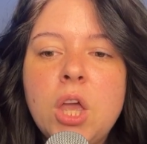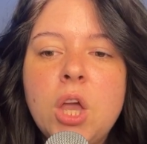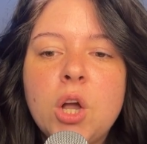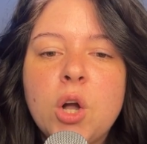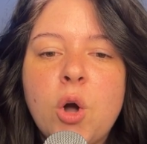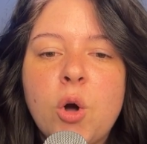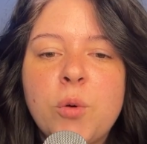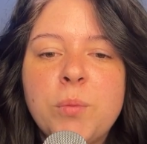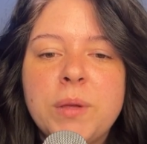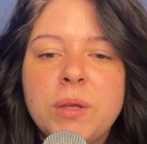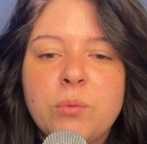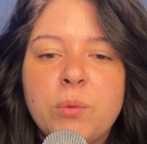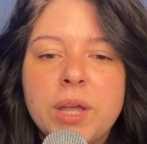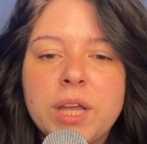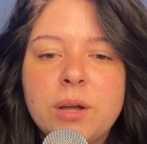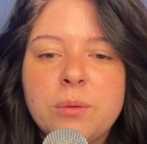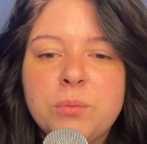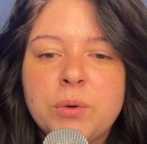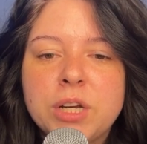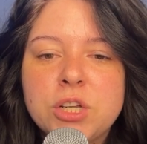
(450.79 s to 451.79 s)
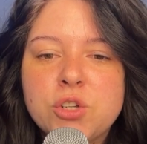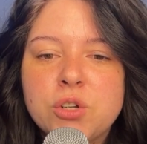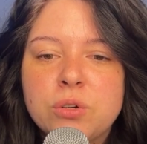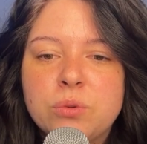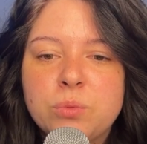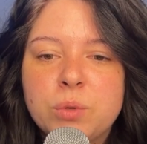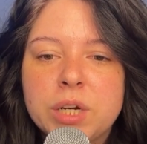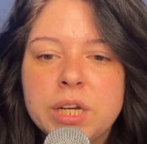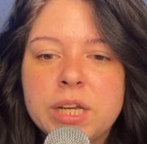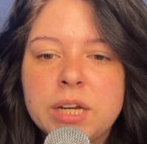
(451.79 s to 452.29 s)
Colby, wake up Rachel,
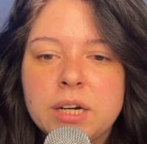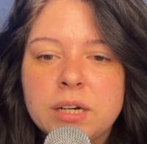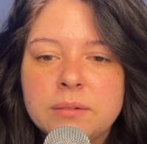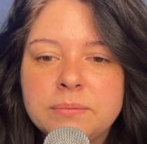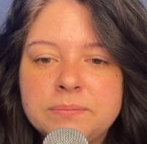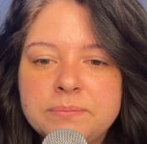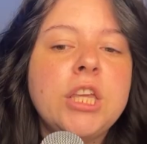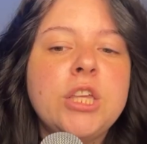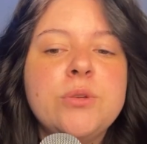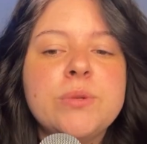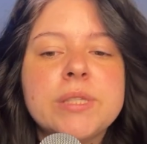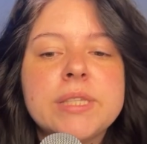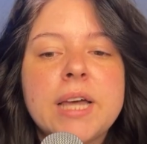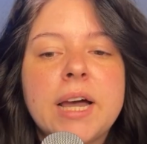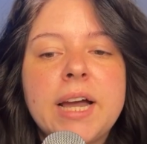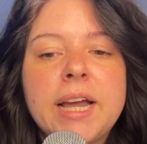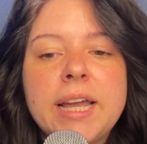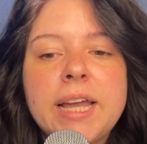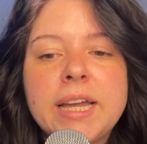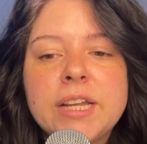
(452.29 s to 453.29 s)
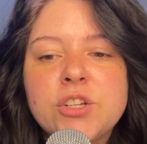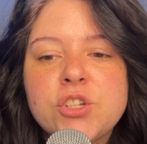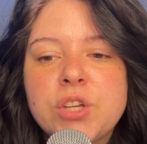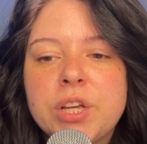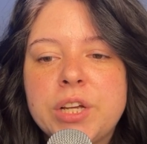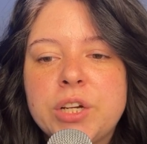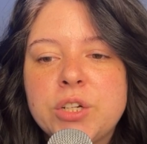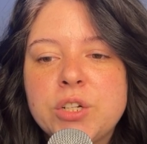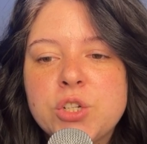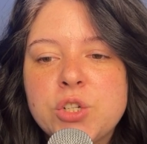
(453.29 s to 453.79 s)
we're here. You sigh and
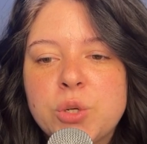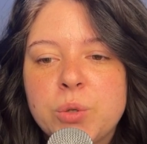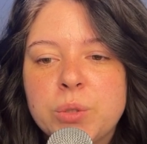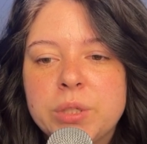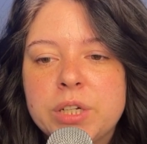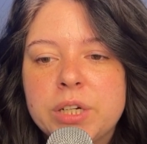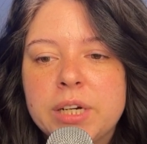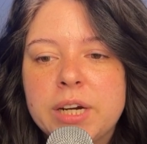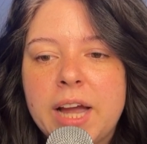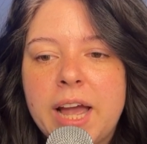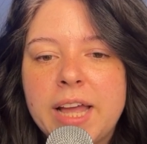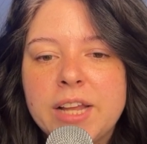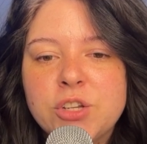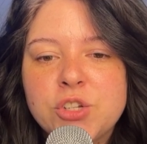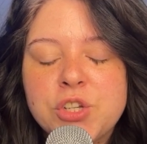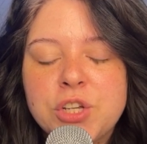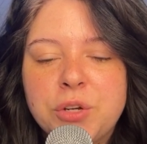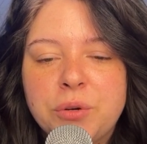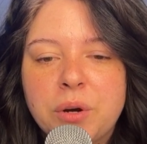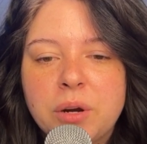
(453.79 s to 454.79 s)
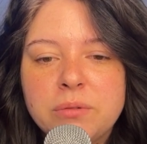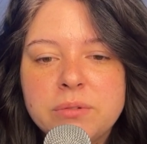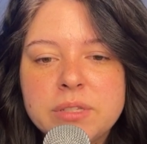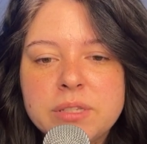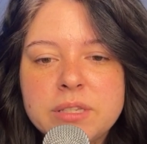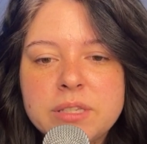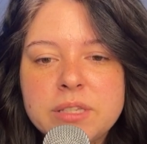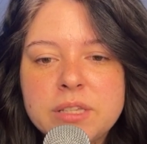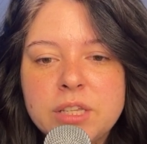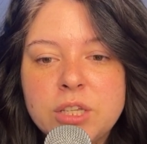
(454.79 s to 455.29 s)
shake her shoulder and she
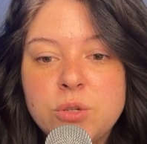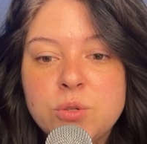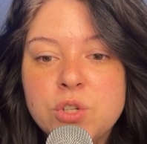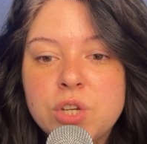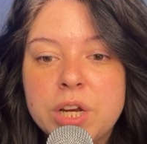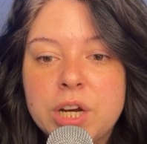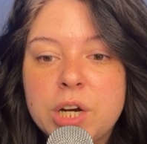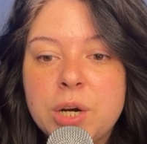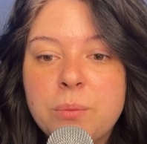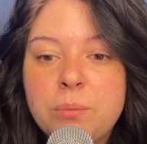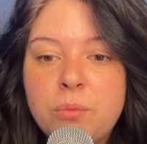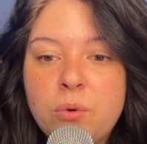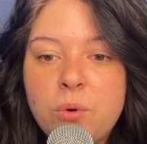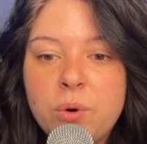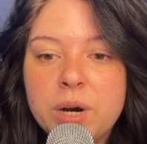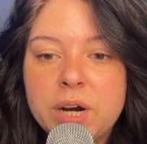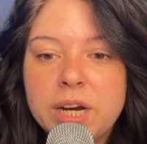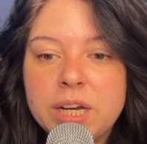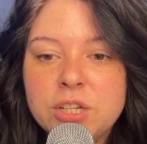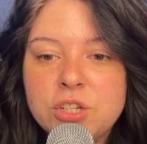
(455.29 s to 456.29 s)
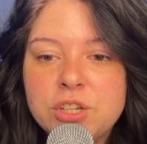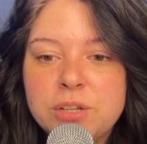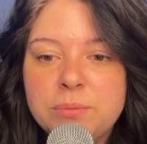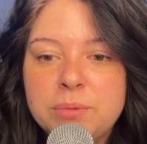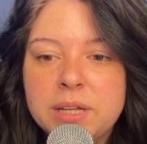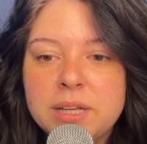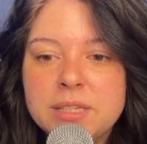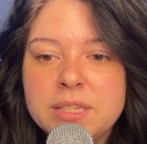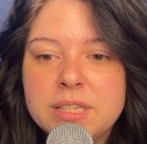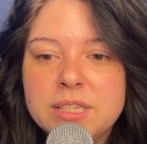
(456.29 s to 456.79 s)
groans. You shake her more and she
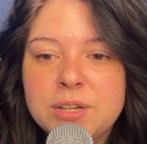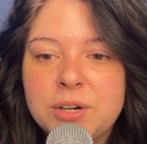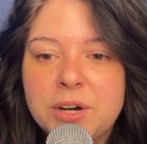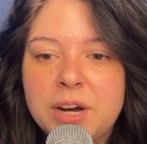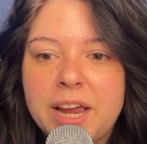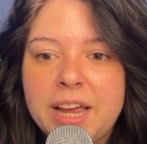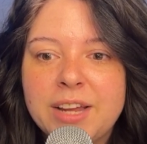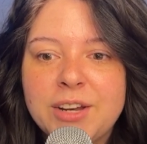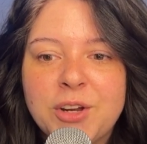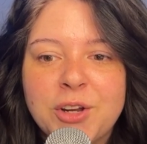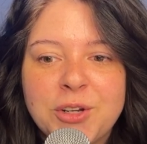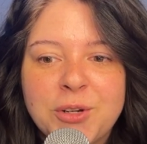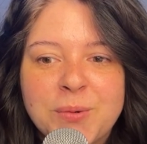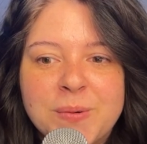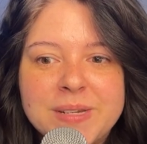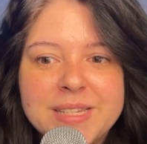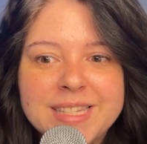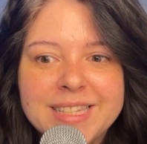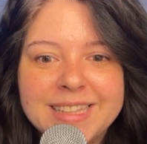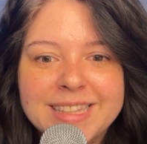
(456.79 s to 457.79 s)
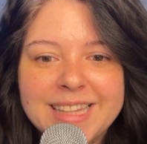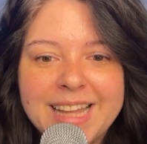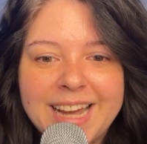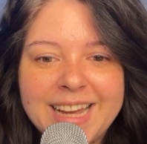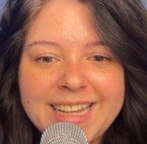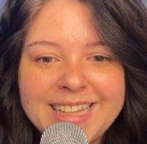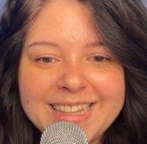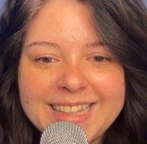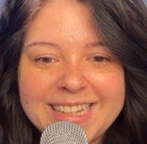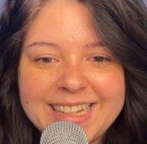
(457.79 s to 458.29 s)
places her hand on yours
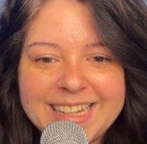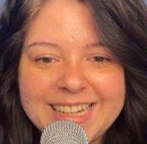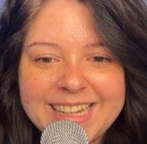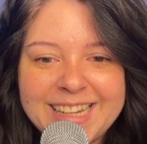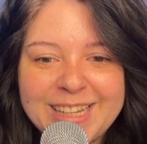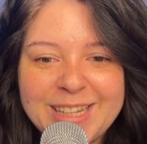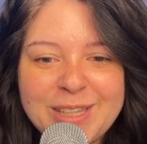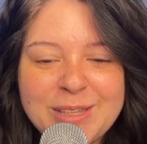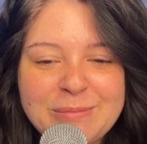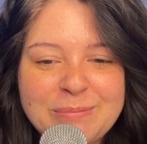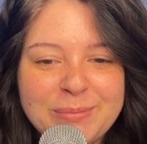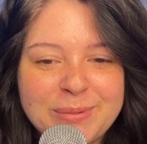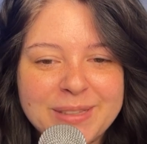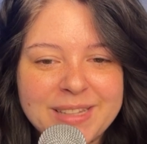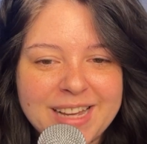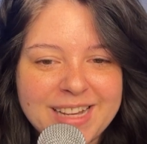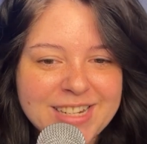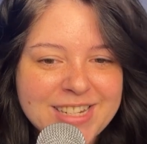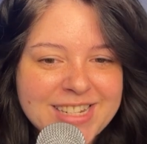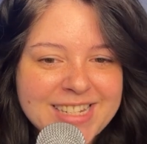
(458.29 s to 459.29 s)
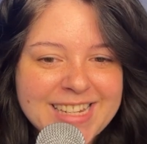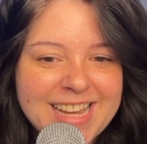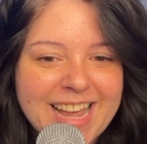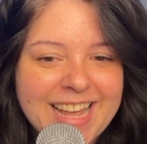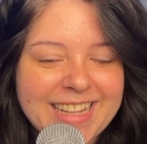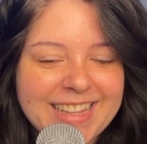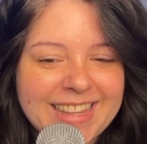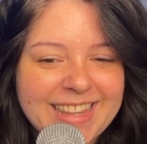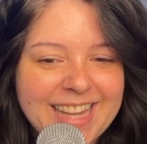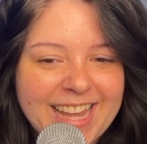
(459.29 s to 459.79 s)
lightly. You blush
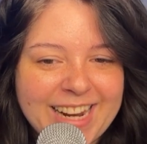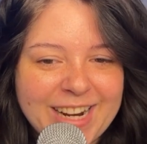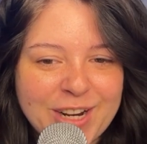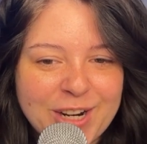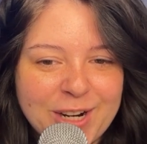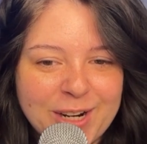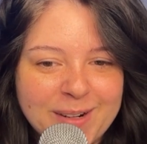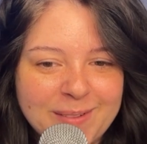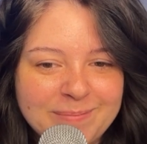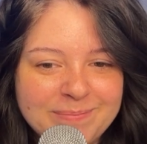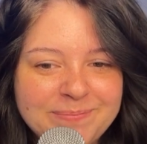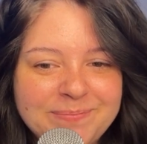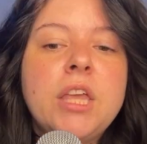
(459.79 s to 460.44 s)
and let her.